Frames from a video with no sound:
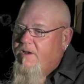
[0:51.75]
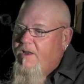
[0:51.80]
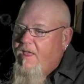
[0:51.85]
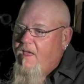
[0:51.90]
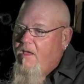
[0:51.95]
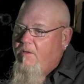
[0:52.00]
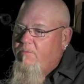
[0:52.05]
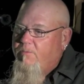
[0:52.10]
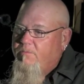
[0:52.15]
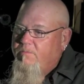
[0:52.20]

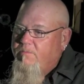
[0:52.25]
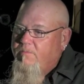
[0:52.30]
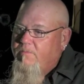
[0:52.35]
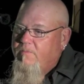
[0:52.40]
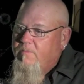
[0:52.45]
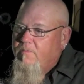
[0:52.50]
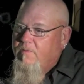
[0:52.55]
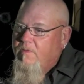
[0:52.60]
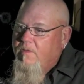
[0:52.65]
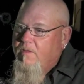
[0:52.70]
album,
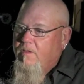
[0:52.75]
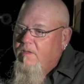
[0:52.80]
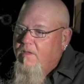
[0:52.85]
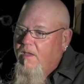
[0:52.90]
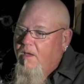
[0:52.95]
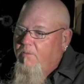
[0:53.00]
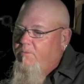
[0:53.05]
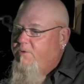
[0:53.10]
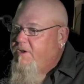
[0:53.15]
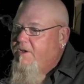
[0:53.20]

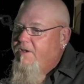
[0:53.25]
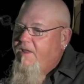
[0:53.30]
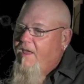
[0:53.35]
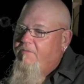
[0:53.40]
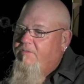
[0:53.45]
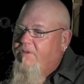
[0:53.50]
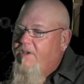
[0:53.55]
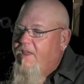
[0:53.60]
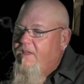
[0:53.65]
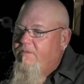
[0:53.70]
and we didn't have
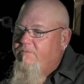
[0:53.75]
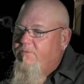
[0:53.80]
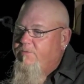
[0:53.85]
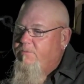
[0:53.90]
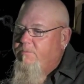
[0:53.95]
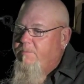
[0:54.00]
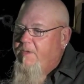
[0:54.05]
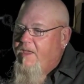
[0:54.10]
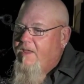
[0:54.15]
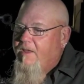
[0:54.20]
a name for the
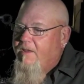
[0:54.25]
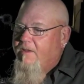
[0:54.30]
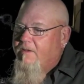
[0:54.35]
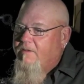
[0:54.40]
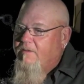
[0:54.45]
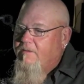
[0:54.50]
band.